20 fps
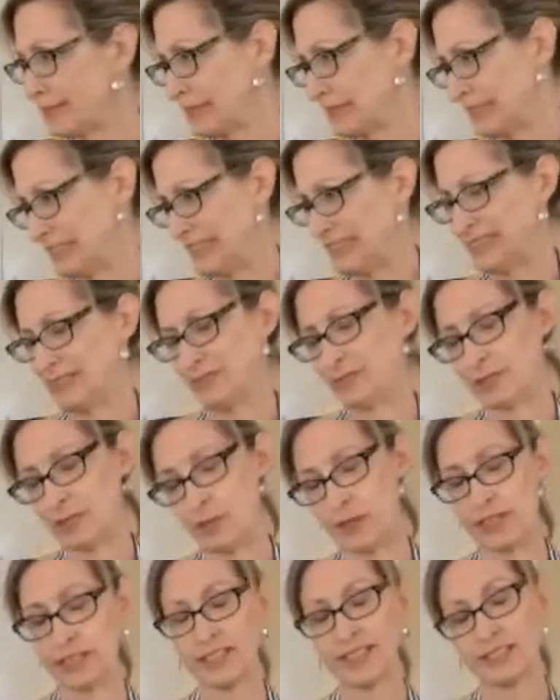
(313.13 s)
I don't know,
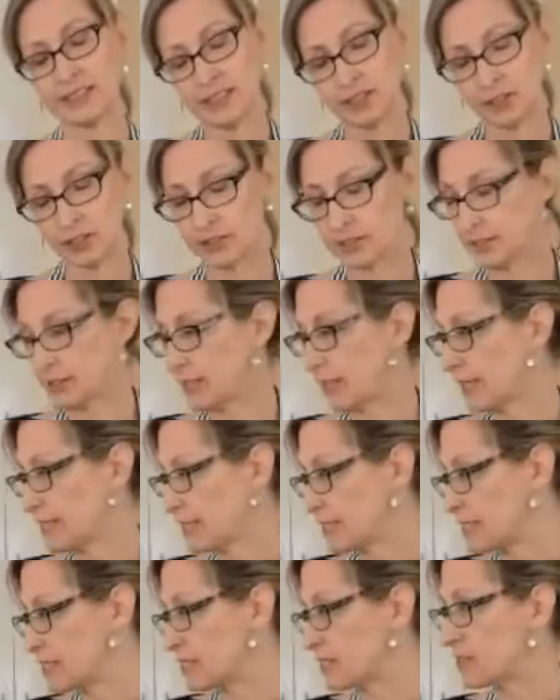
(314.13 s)
I guess I shouldn't say
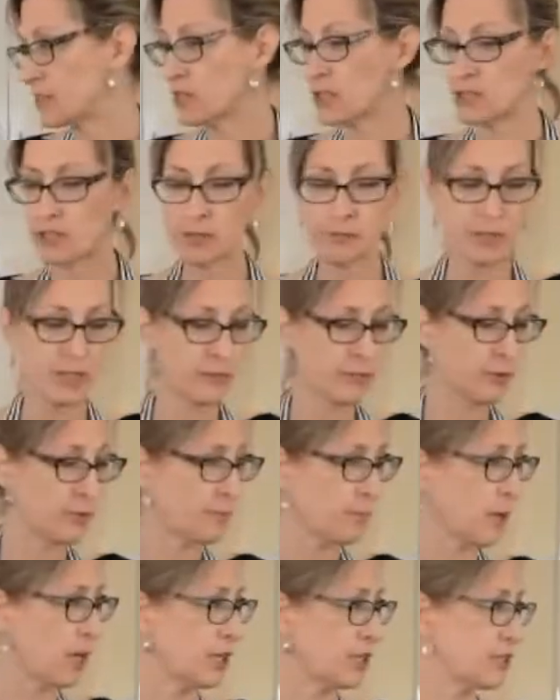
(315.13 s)
easy. There's some different
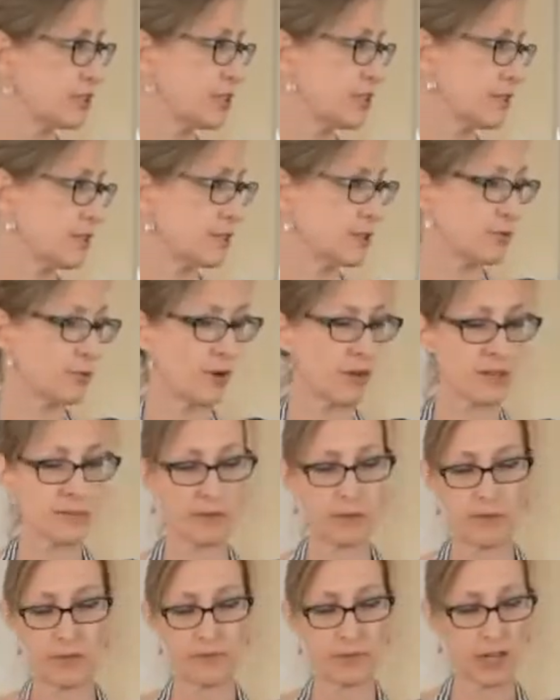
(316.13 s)
parts to this recipe.
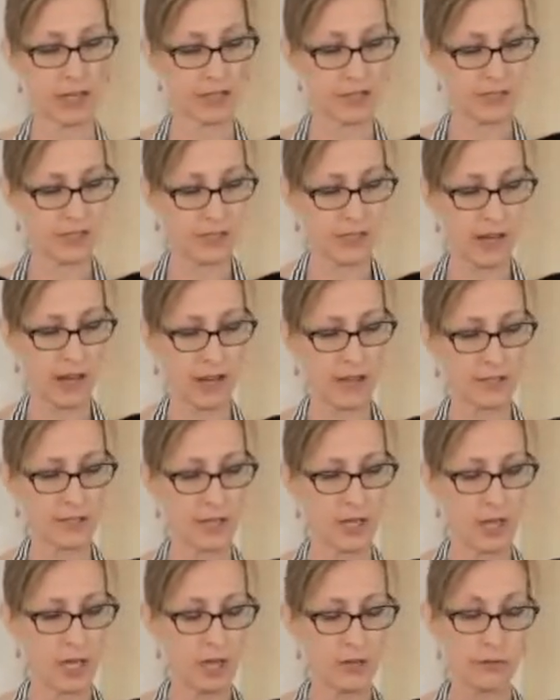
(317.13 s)
We've got a sauce,
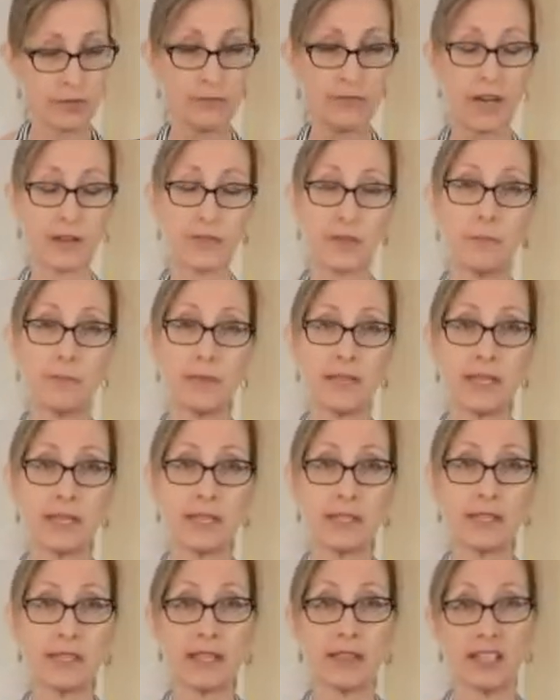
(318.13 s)
we've got the
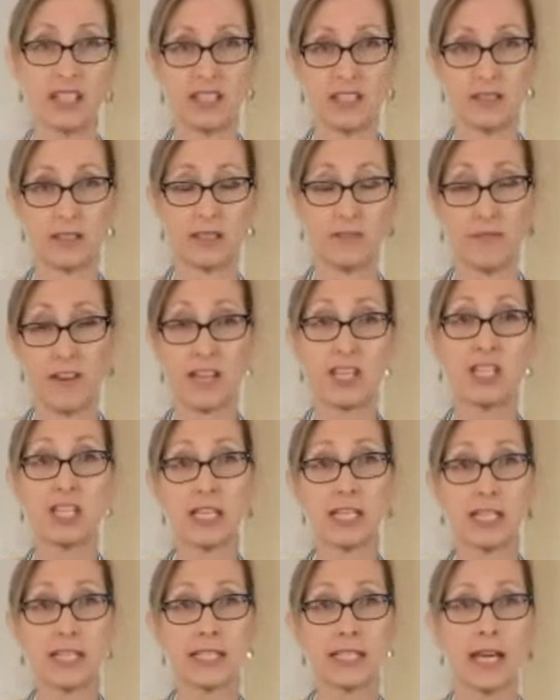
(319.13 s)
beans and the
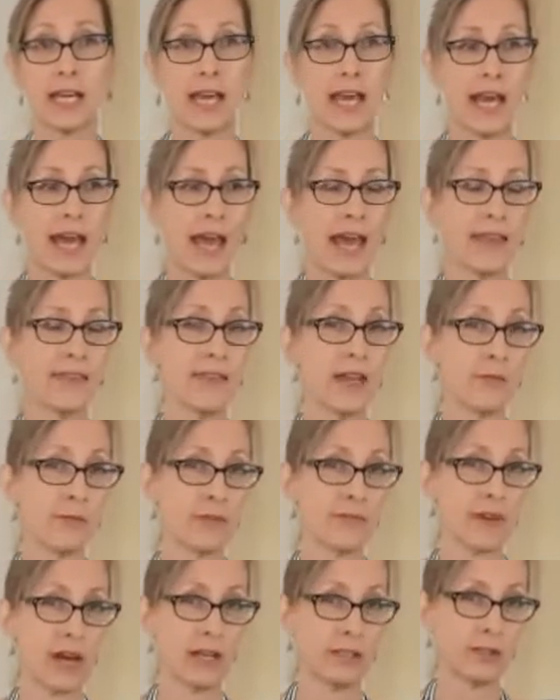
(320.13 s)
veggies, and then we've
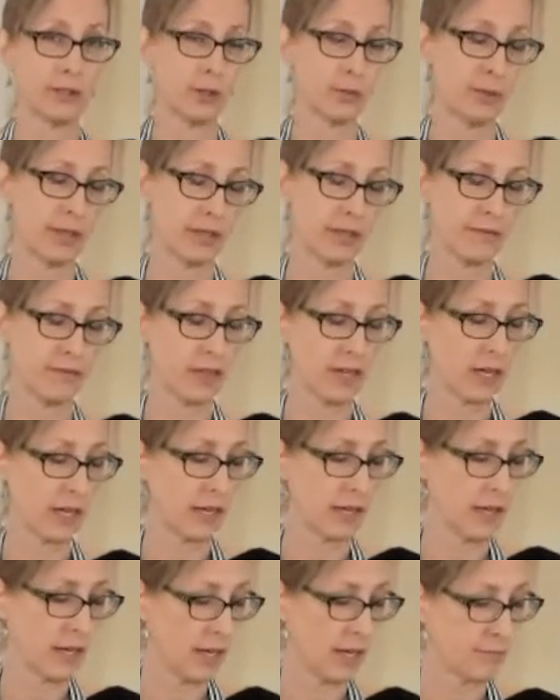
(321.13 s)
got a little bit of the
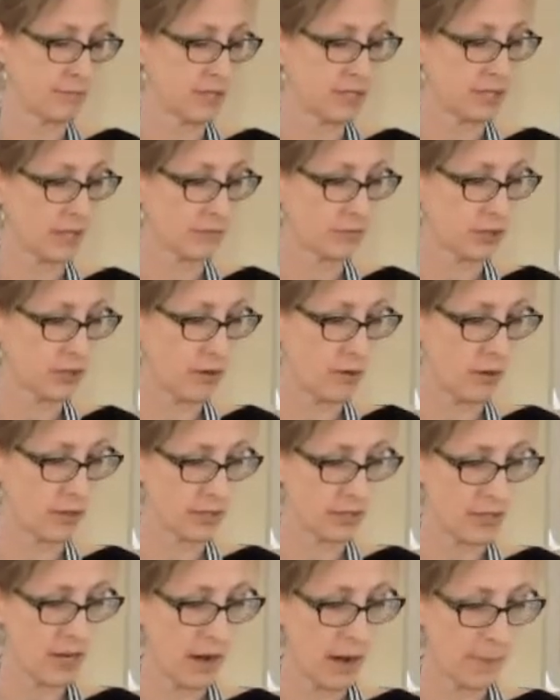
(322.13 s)
stuff to go on
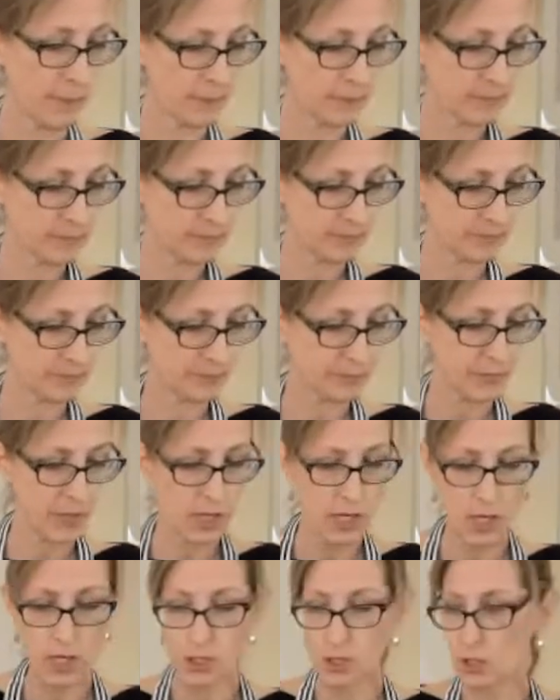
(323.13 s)
top.
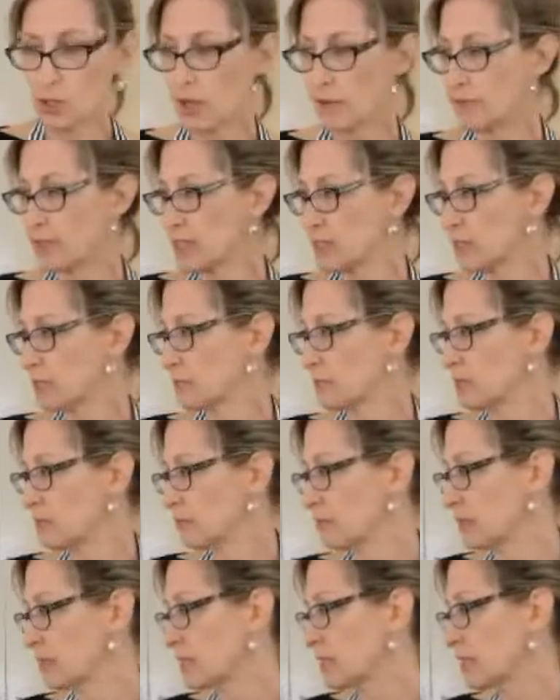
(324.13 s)
So I've got some
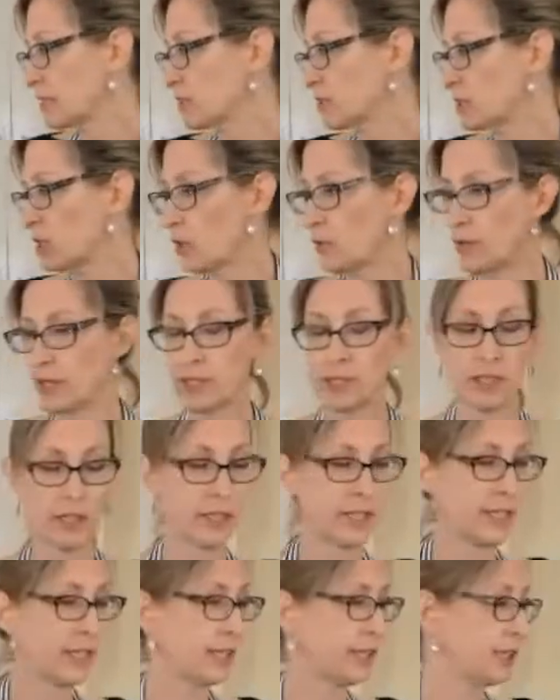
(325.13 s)
different things going on
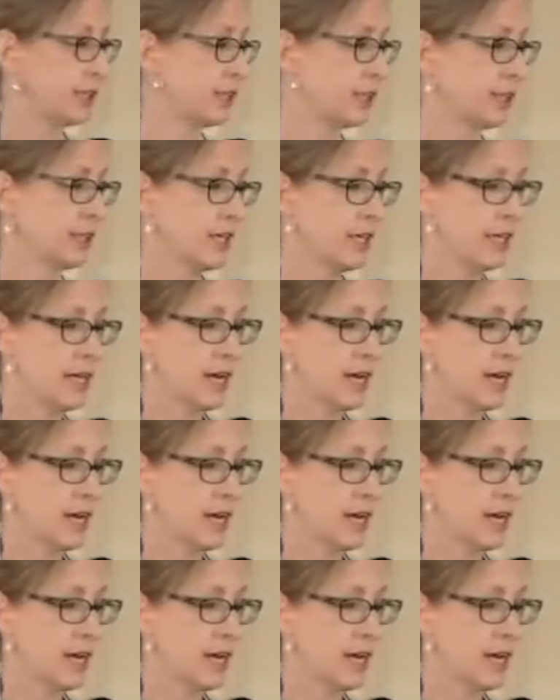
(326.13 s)
here.